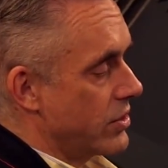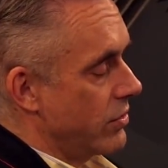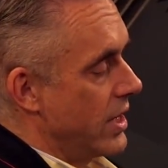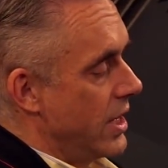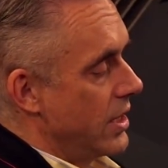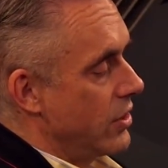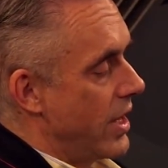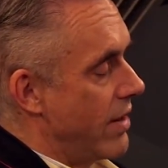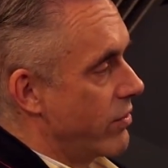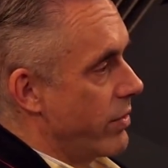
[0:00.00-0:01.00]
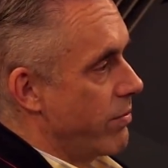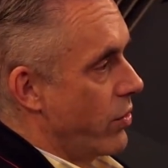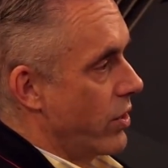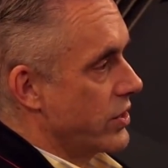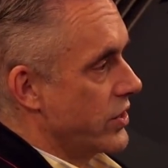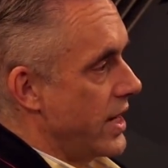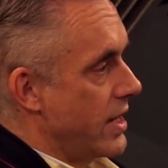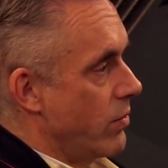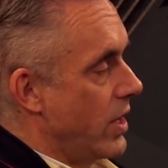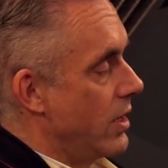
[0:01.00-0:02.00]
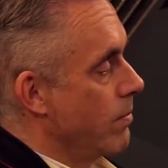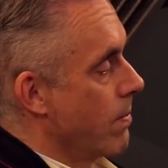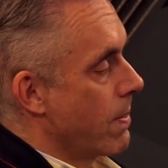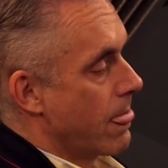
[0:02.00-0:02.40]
so you'll have a report saying, well,